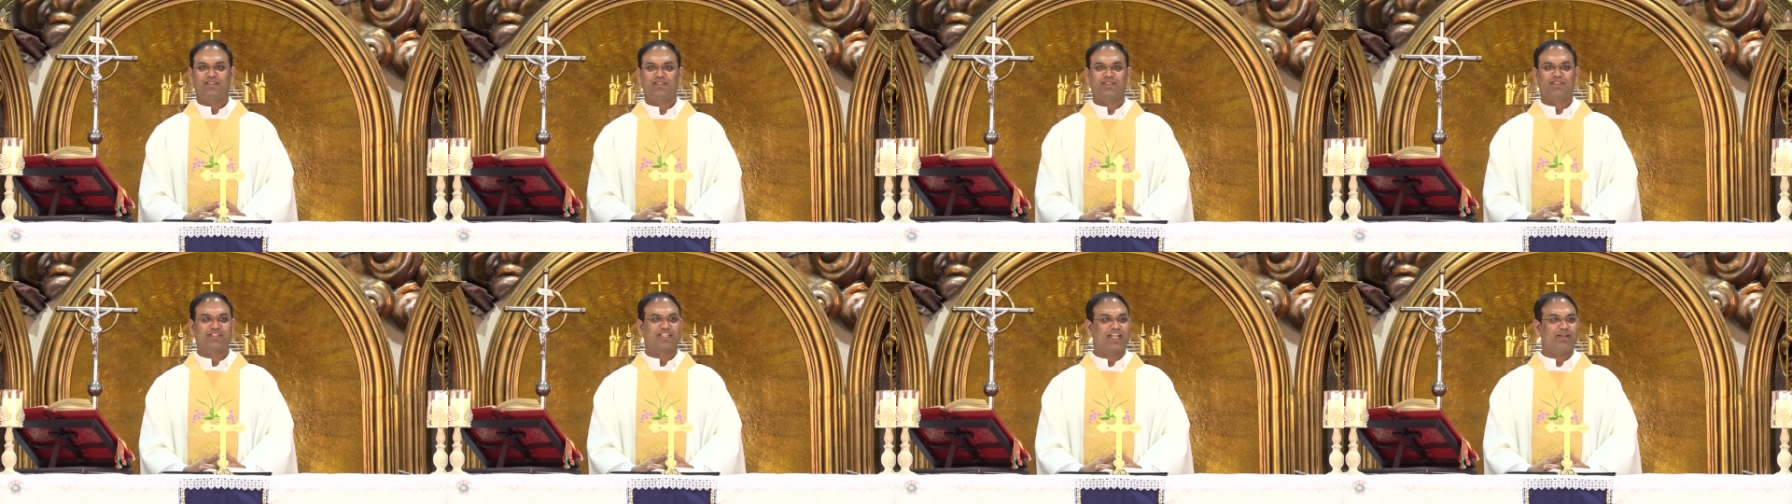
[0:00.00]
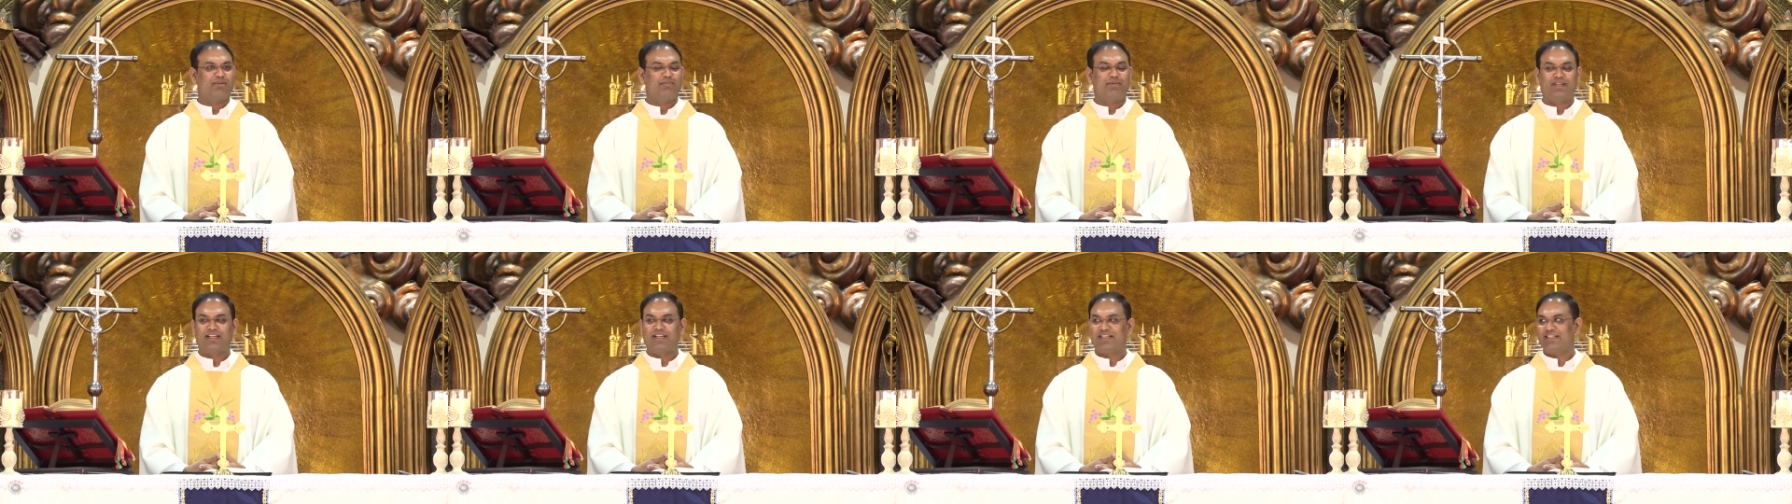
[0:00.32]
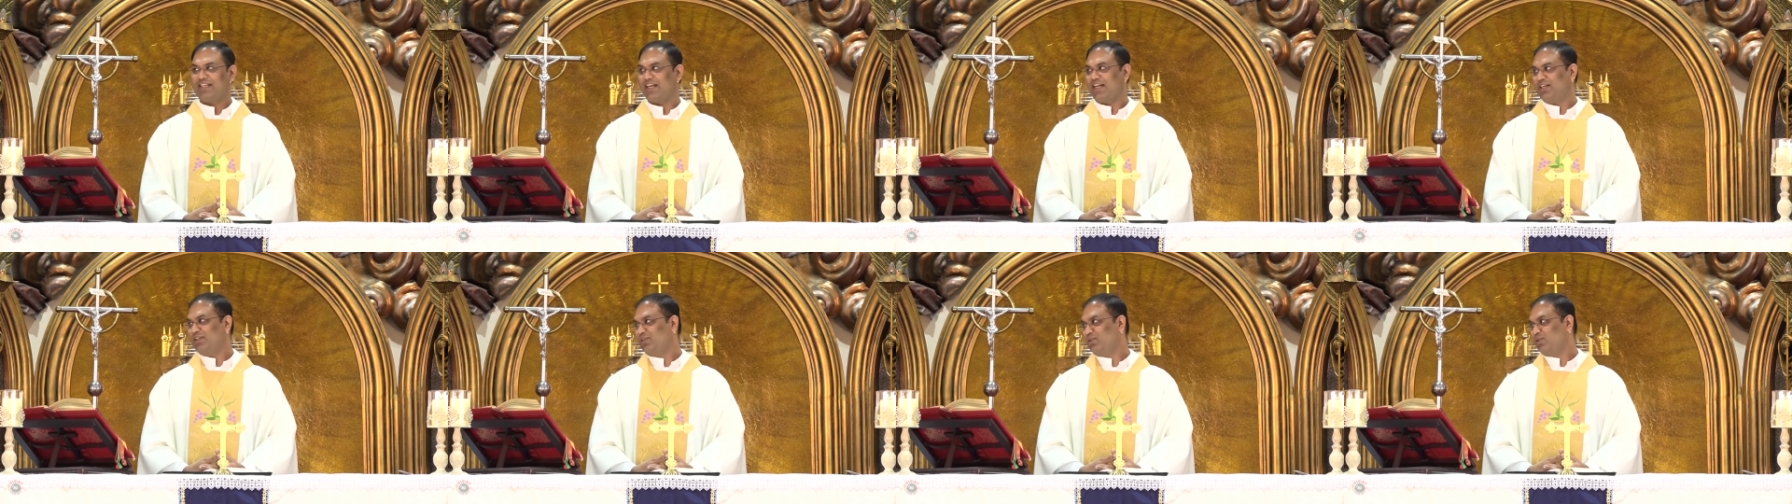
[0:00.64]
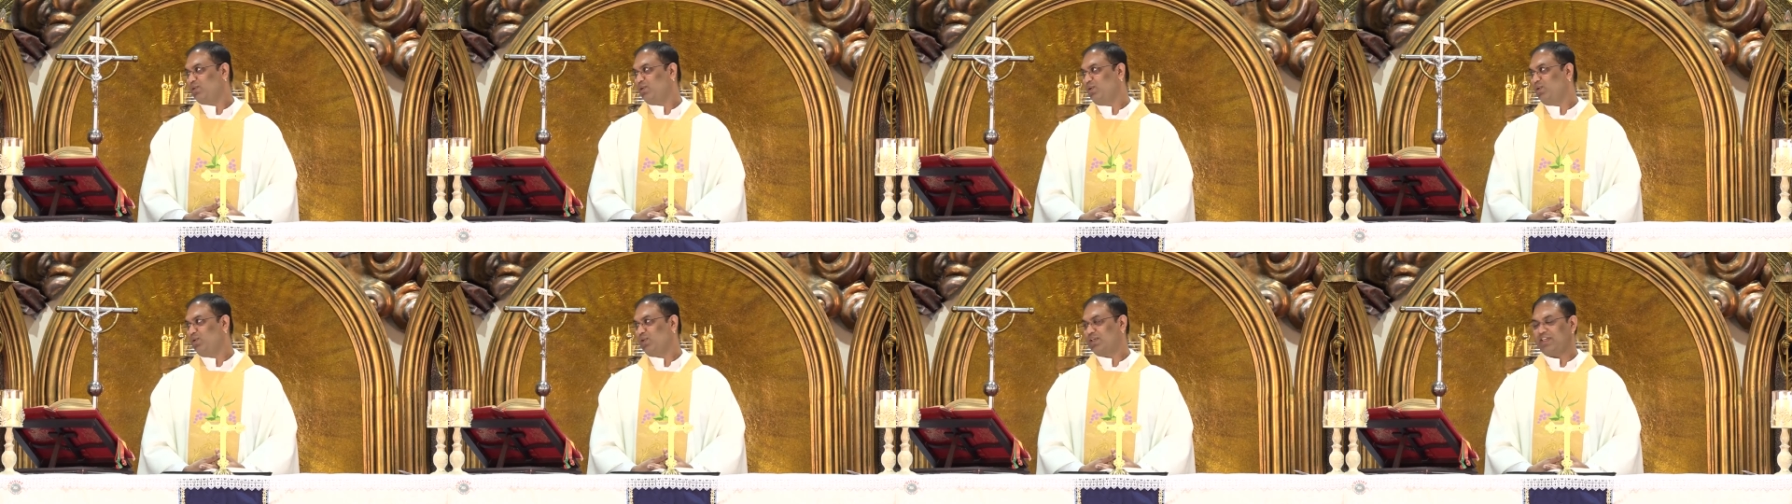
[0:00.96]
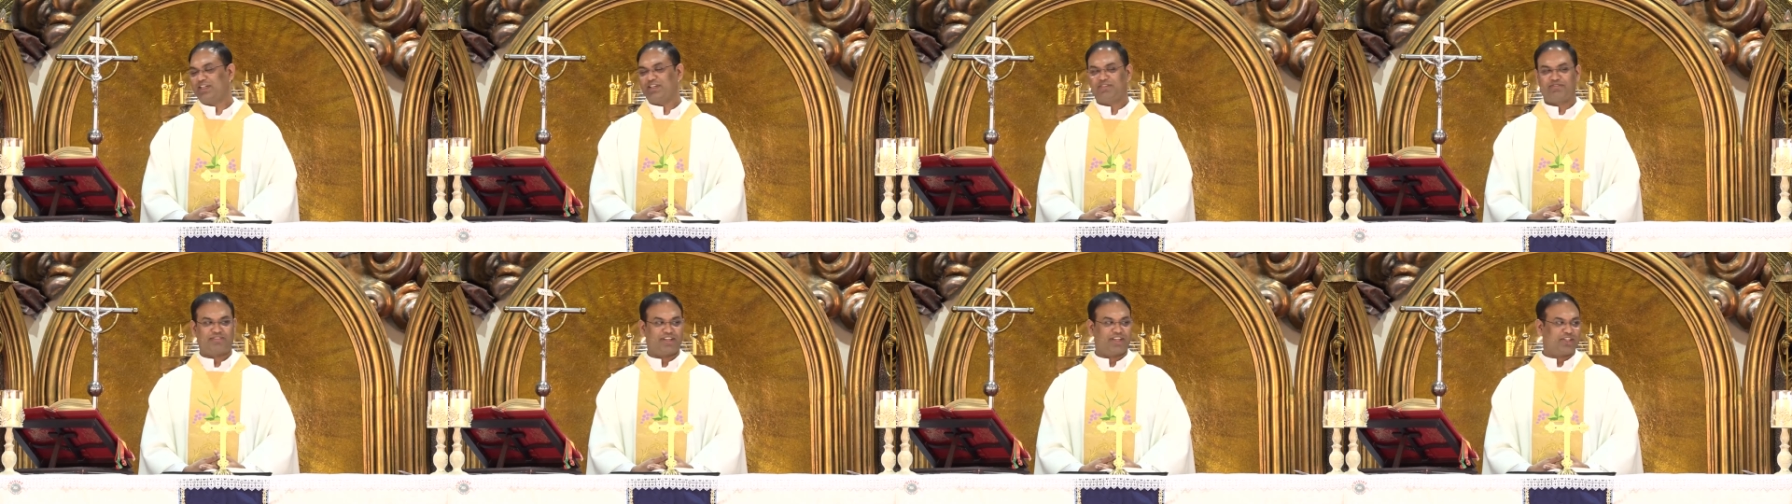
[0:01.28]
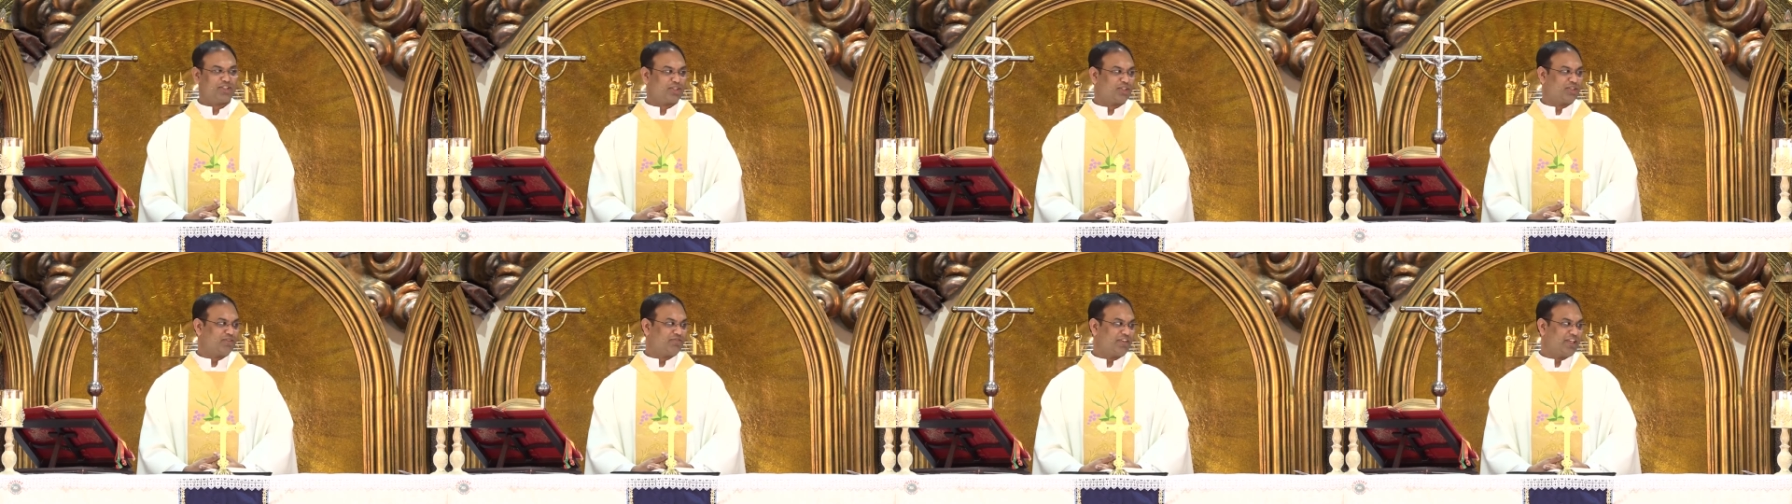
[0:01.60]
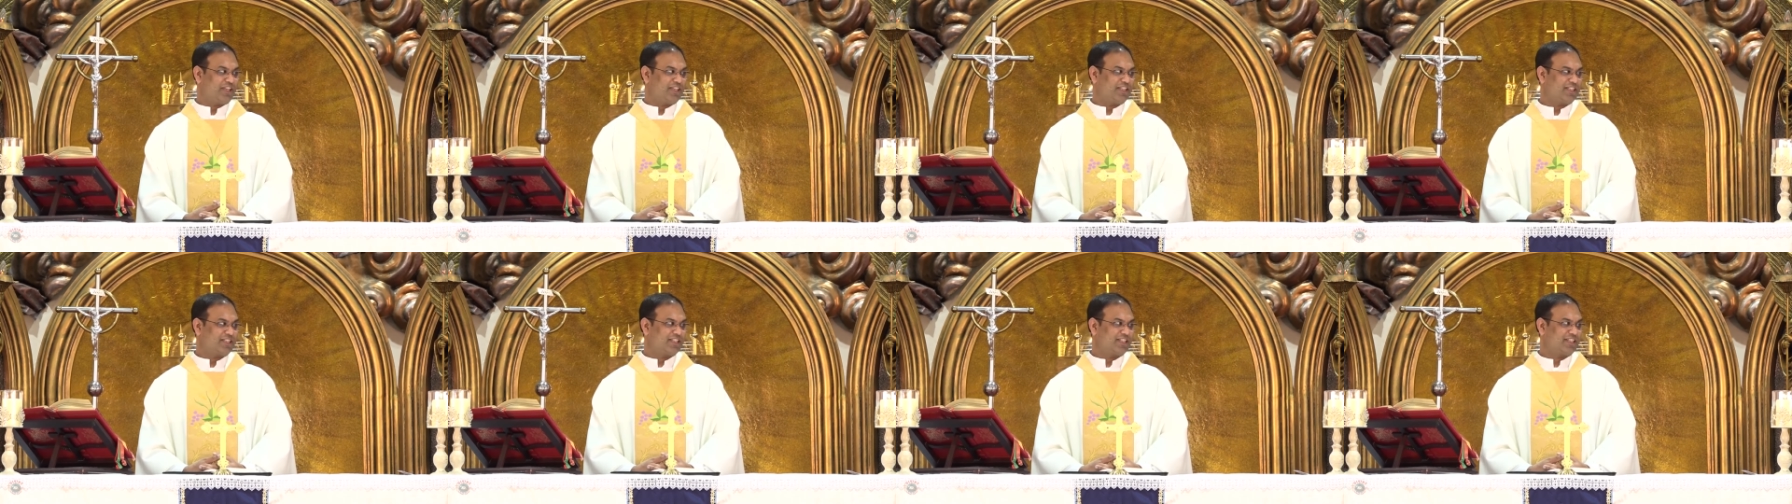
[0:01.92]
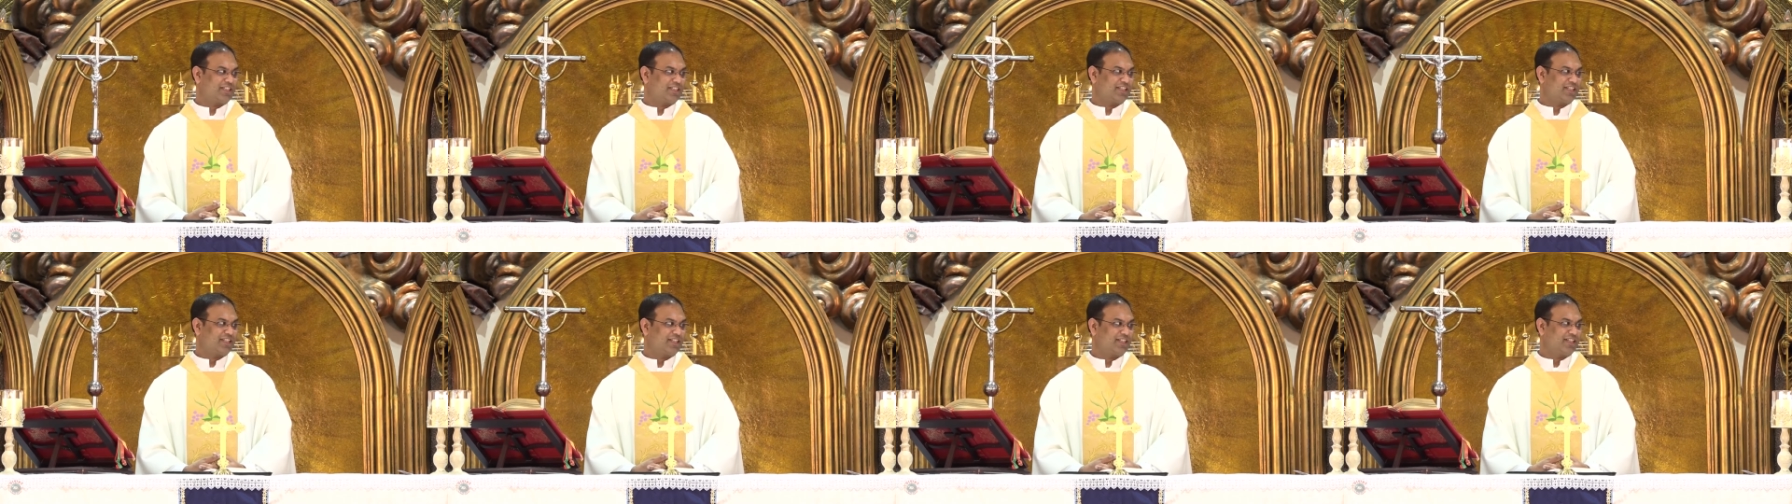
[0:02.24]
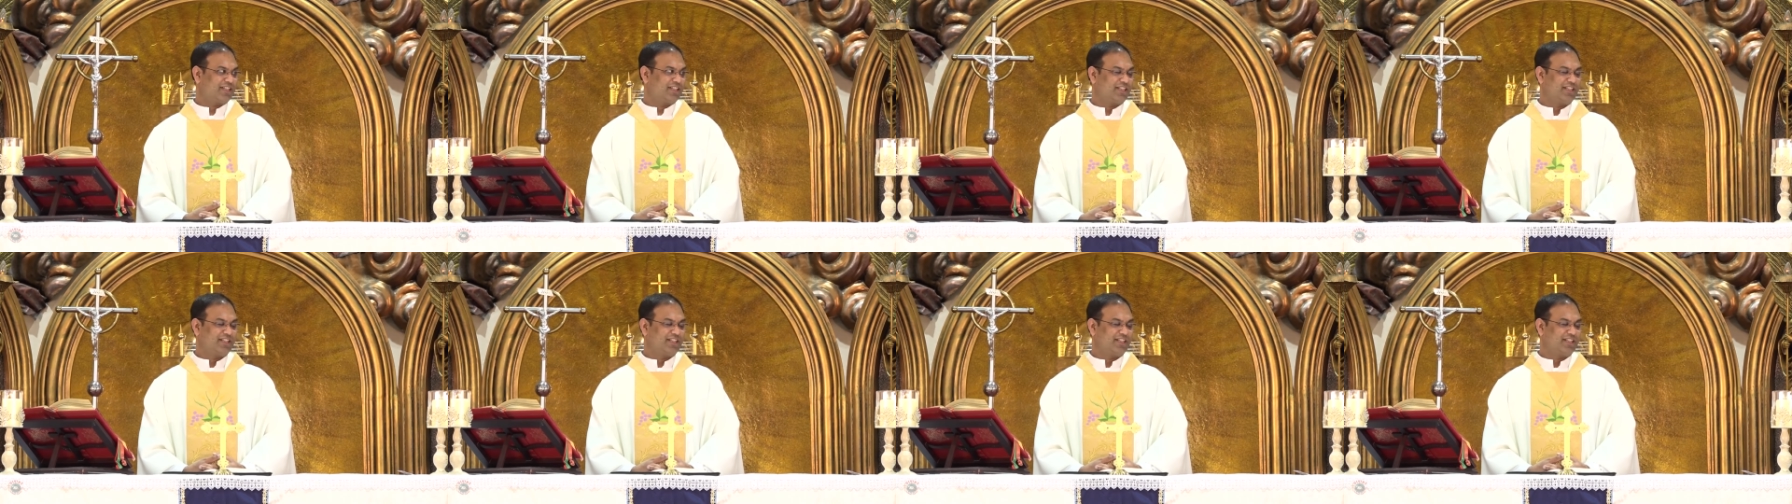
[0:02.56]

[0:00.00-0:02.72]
Simon and Andrew looked face to face.